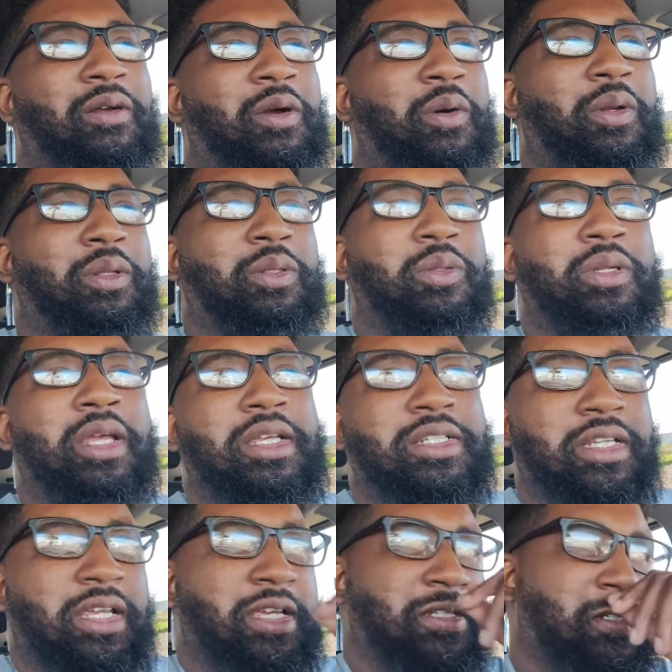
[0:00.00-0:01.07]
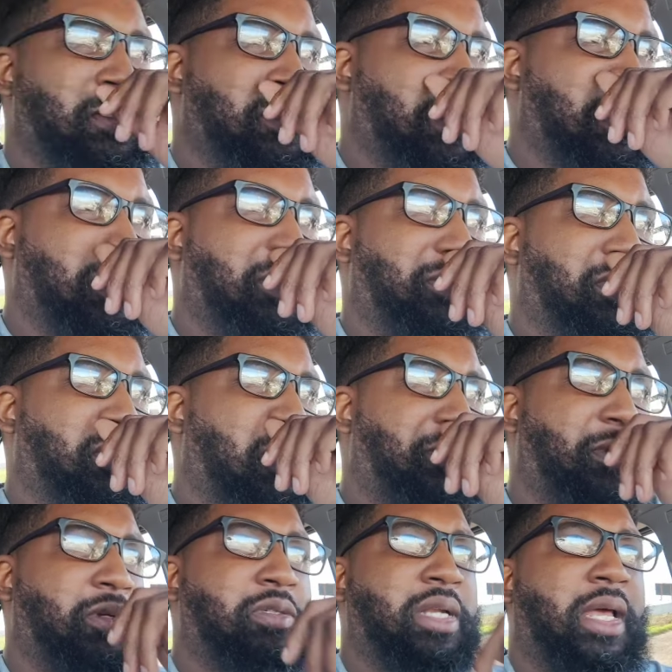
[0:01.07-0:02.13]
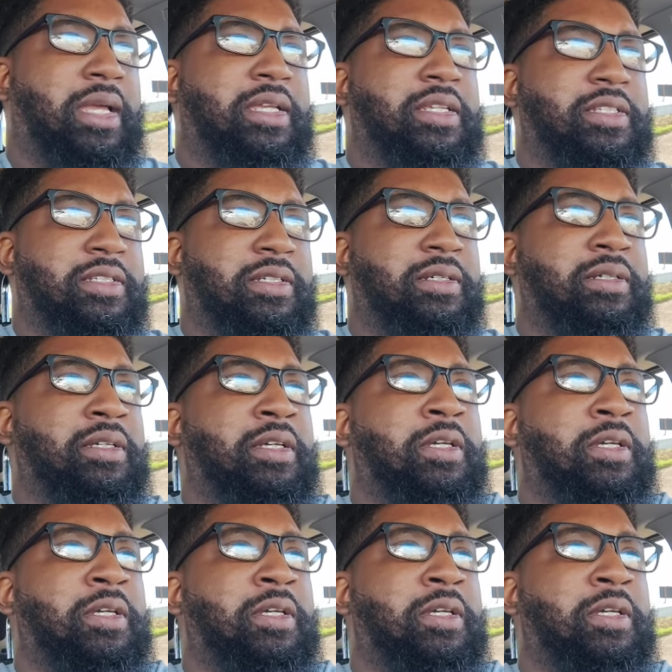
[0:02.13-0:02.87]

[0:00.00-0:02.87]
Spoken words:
going through the educational system, it's almost like you're